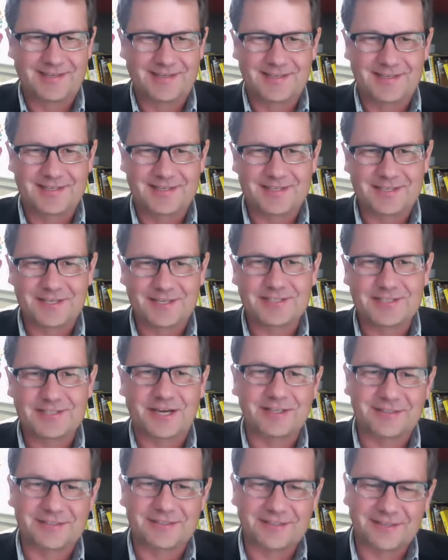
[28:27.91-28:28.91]

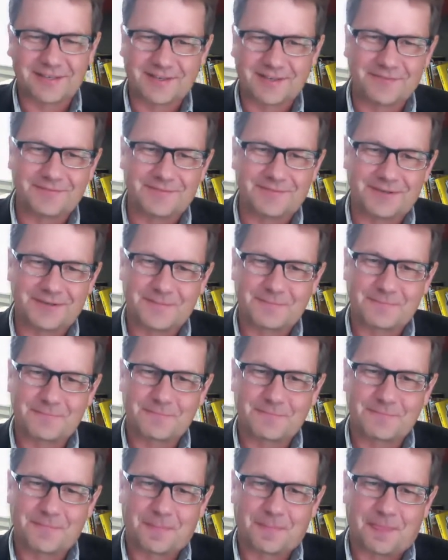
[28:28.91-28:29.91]
seductive
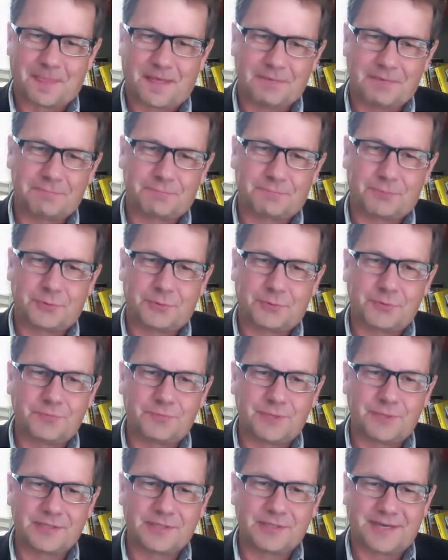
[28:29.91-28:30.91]

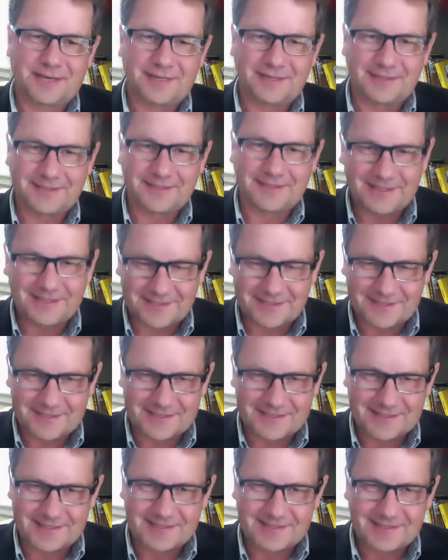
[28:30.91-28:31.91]
improvement
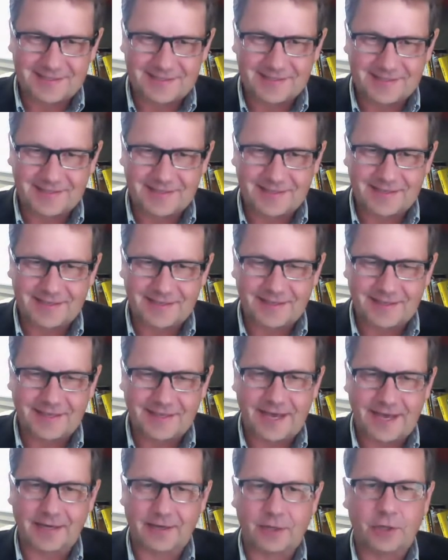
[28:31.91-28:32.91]
ideas
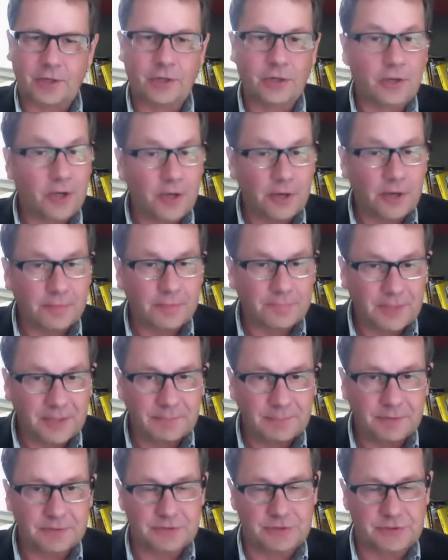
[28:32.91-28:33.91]
that a lot of
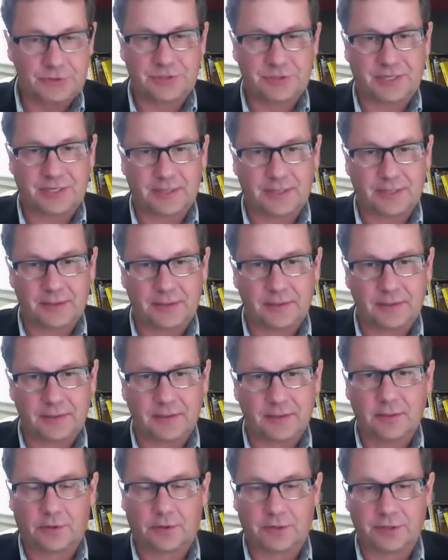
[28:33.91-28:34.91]
people today
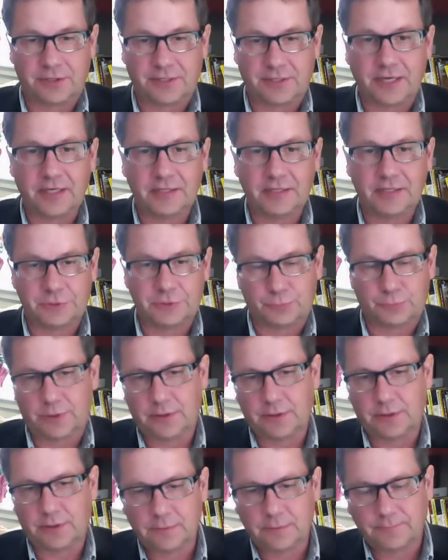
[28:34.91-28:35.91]
are engaged
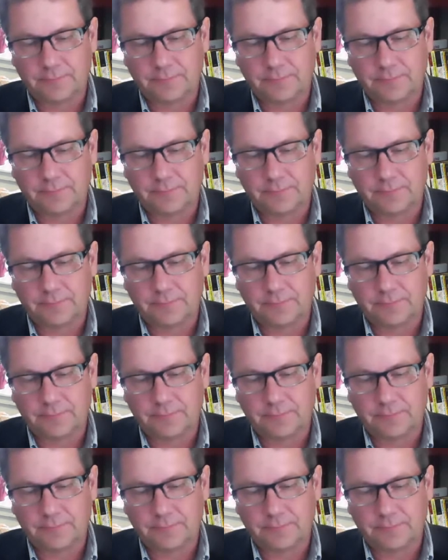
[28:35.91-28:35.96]
with.